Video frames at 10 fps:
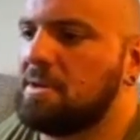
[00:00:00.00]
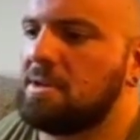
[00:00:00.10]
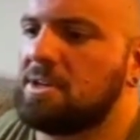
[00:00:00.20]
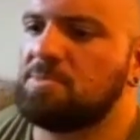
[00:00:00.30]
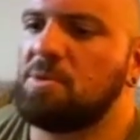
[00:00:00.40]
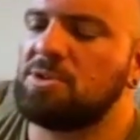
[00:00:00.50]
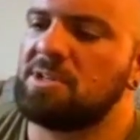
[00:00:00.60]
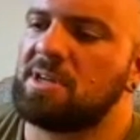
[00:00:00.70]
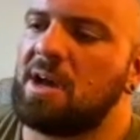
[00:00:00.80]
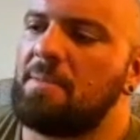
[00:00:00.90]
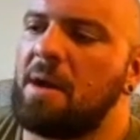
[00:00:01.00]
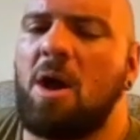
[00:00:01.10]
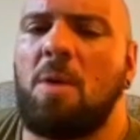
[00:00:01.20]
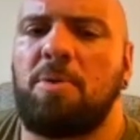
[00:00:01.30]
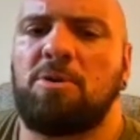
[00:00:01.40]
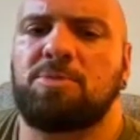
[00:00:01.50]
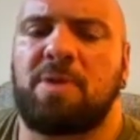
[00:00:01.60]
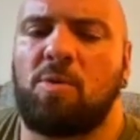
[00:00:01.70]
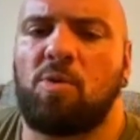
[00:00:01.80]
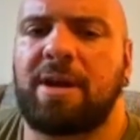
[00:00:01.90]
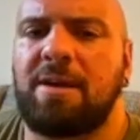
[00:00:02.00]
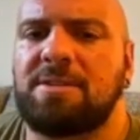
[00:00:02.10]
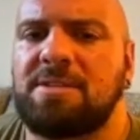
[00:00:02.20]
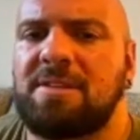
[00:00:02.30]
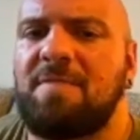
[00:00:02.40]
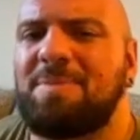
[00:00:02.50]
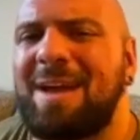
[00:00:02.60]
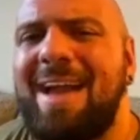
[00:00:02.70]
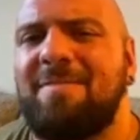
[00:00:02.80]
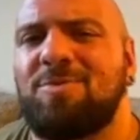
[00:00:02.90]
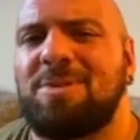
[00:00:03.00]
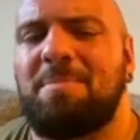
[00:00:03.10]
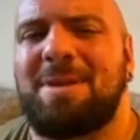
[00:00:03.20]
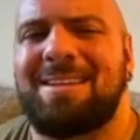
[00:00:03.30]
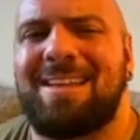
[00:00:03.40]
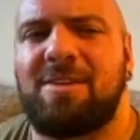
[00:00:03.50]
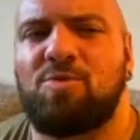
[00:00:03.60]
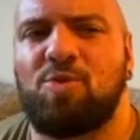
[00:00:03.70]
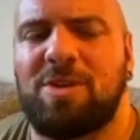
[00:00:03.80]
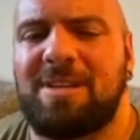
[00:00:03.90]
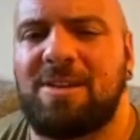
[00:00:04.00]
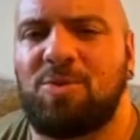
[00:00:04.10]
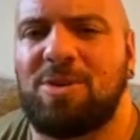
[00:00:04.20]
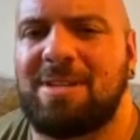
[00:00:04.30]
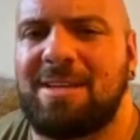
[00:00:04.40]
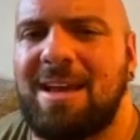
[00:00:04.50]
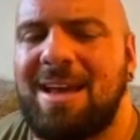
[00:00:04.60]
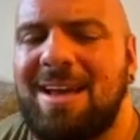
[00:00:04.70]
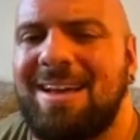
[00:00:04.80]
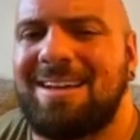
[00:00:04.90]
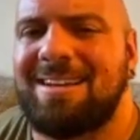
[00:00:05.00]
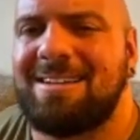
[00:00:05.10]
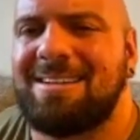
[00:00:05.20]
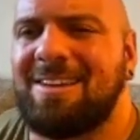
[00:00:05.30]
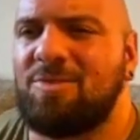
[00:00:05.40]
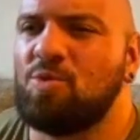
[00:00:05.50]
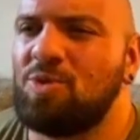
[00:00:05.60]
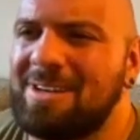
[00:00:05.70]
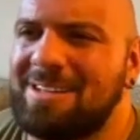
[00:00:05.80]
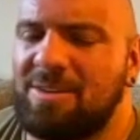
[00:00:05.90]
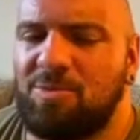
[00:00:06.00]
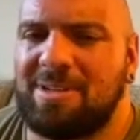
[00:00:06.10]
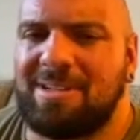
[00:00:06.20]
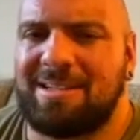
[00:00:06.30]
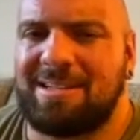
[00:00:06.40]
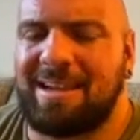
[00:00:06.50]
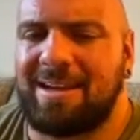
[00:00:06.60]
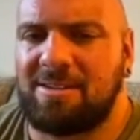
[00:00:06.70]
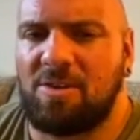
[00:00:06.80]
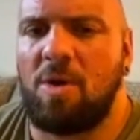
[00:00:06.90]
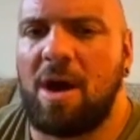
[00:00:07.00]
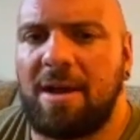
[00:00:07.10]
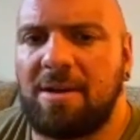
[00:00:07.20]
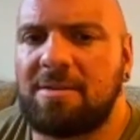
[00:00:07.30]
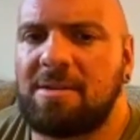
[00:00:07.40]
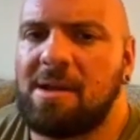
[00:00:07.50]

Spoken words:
because most of the time I'll post my workouts and stuff, but I haven't really been like really, really really lean in a while.